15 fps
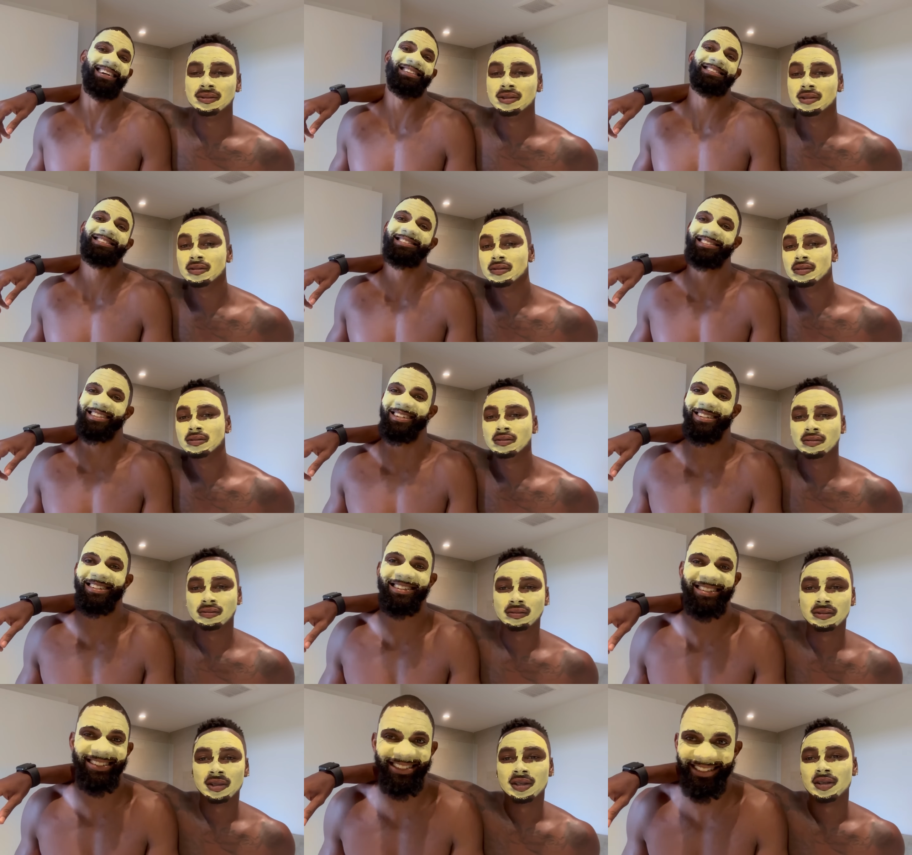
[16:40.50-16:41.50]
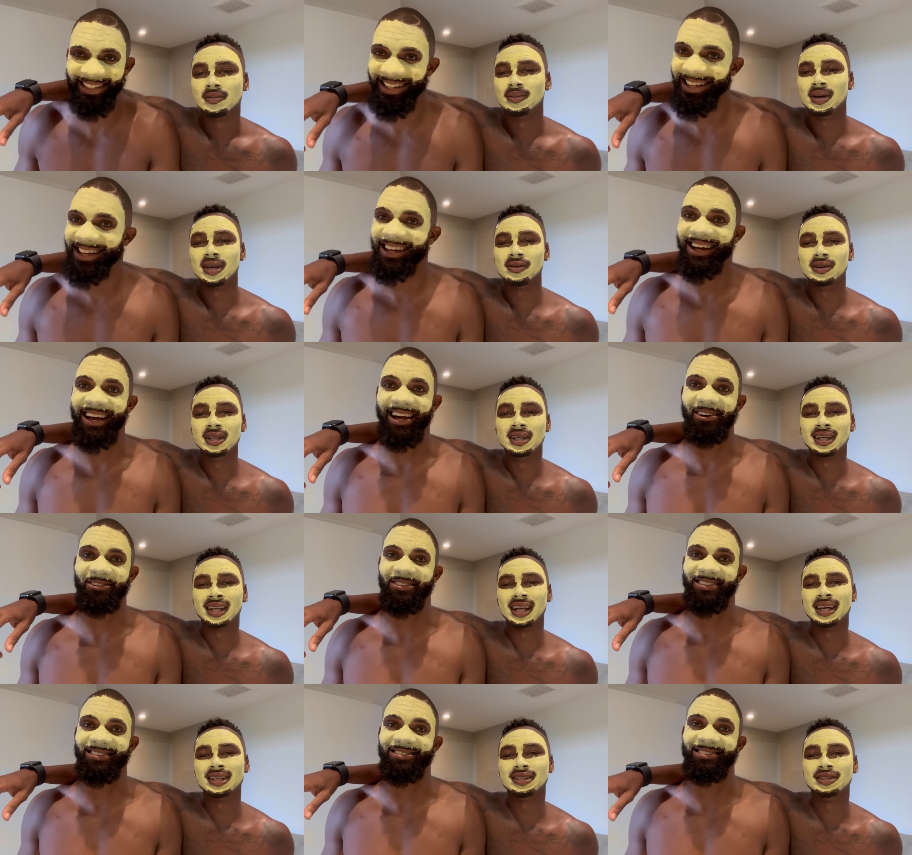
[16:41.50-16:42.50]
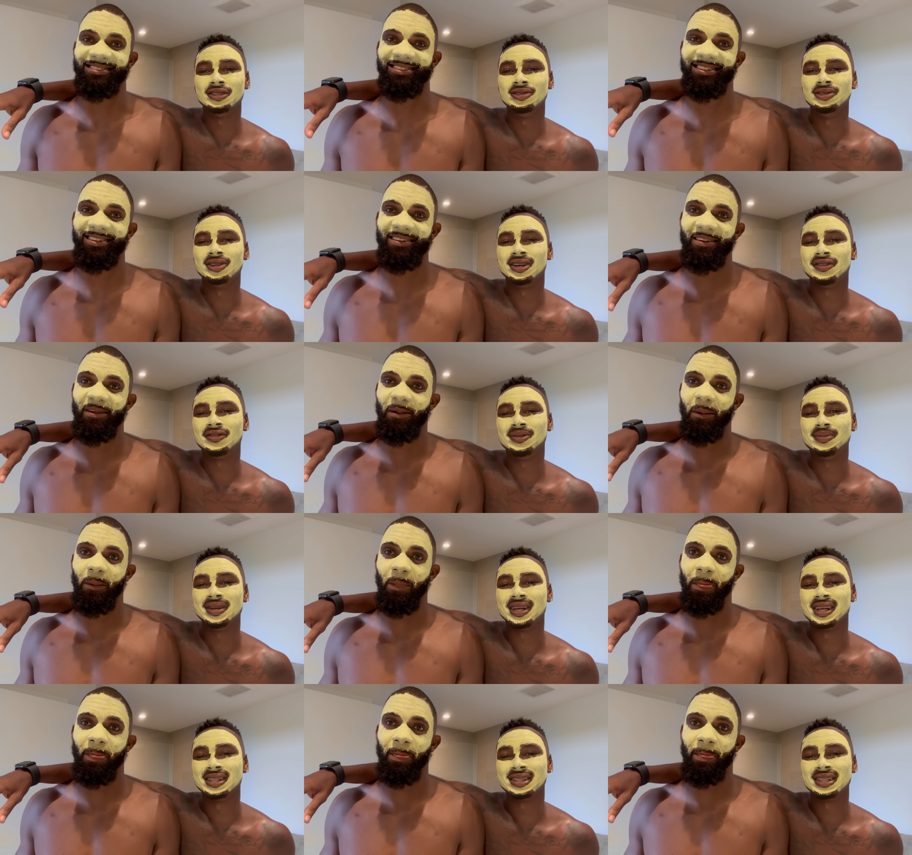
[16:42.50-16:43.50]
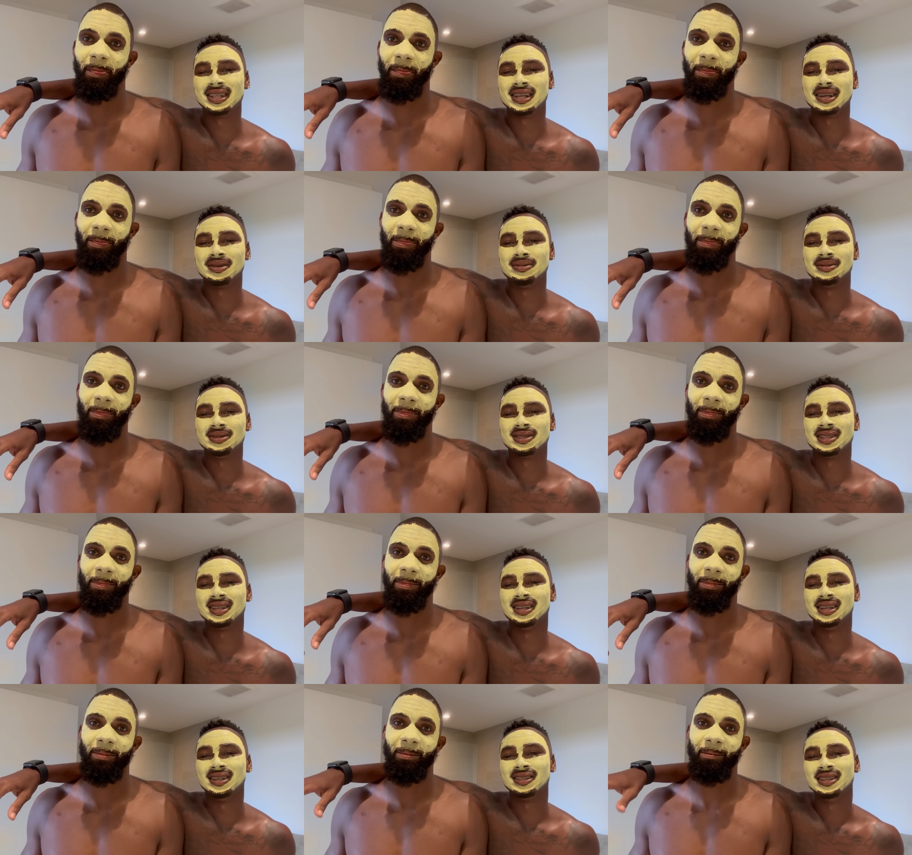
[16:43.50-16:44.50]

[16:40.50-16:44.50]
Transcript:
Speaker 1: so, they we look um, like the dude off of Beyonce uh, song.